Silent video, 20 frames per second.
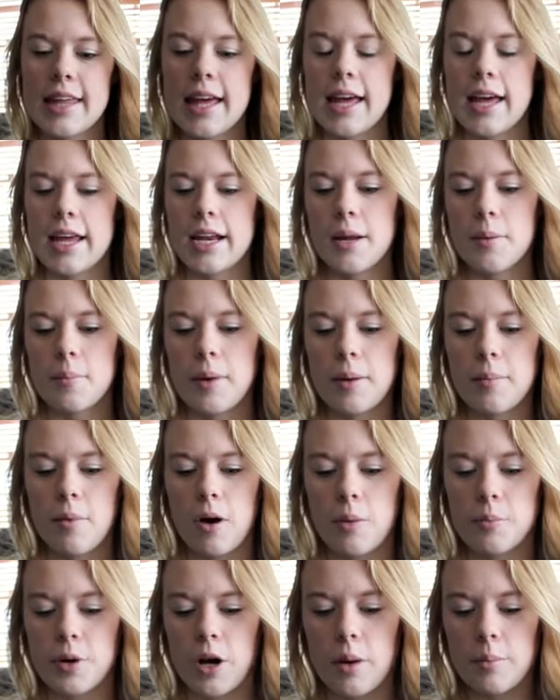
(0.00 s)
Then my
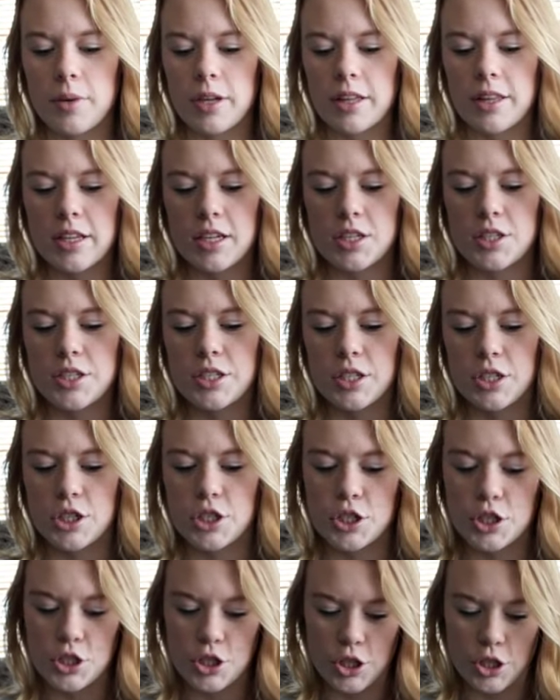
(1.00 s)
mom got me this
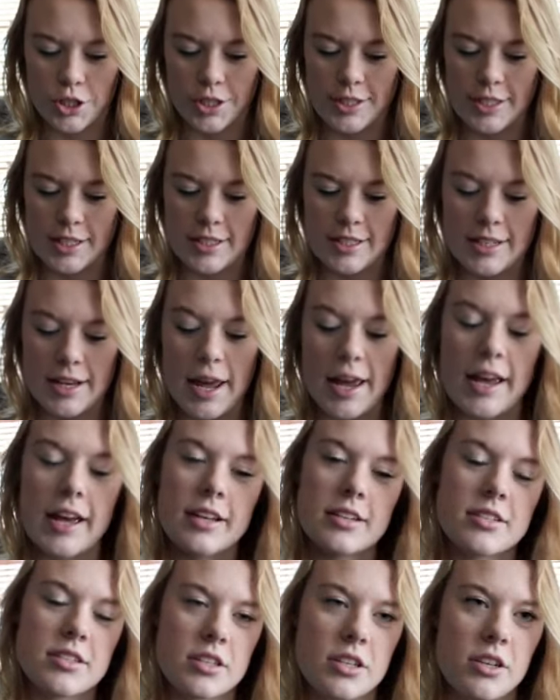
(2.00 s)
shirt. It's an
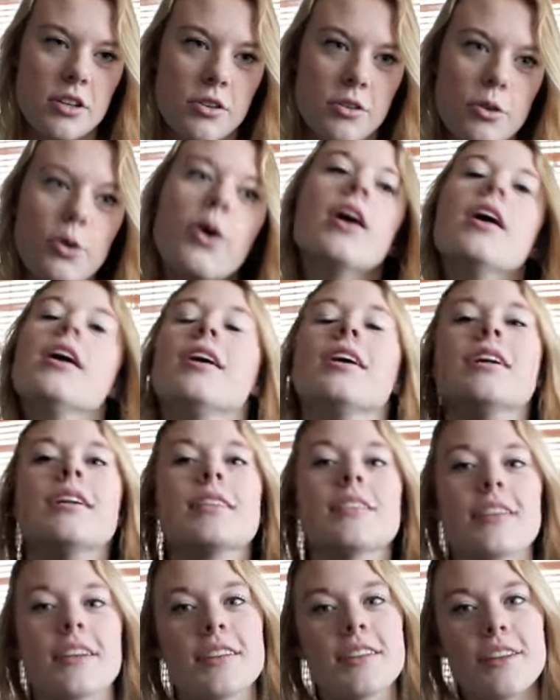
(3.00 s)
ASU
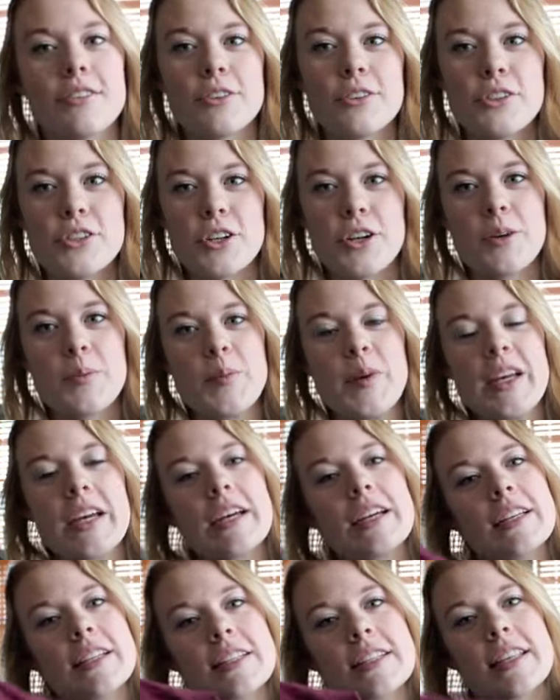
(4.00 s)
Sun Devil shirt
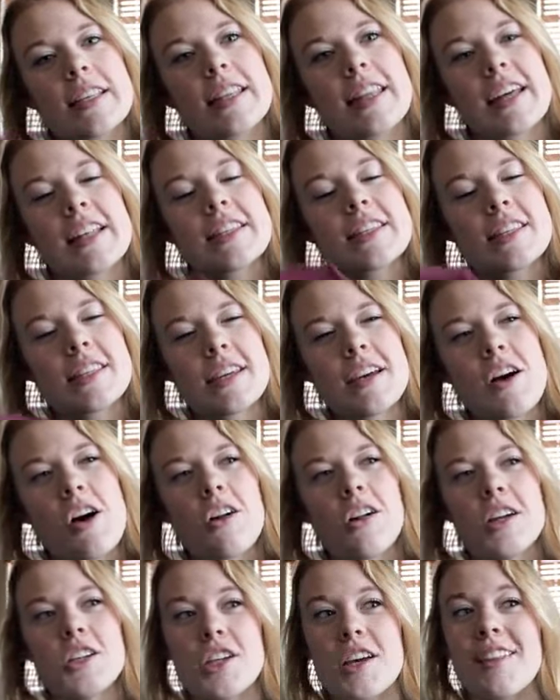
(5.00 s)
because that's the
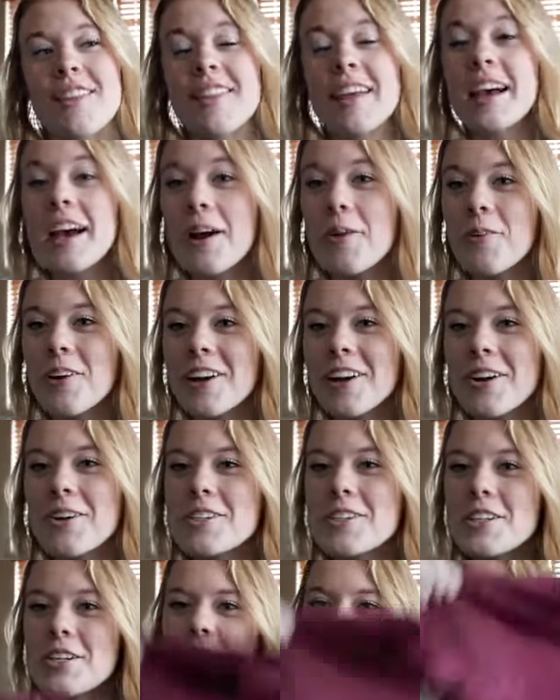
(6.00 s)
college I think I want to go
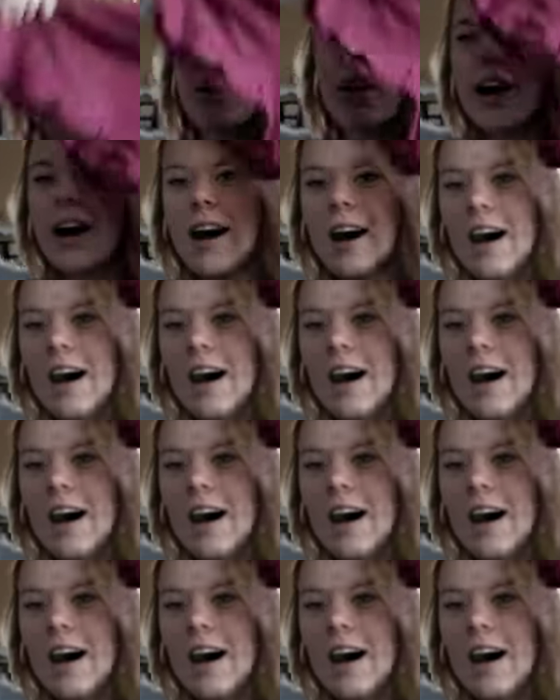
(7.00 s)
to.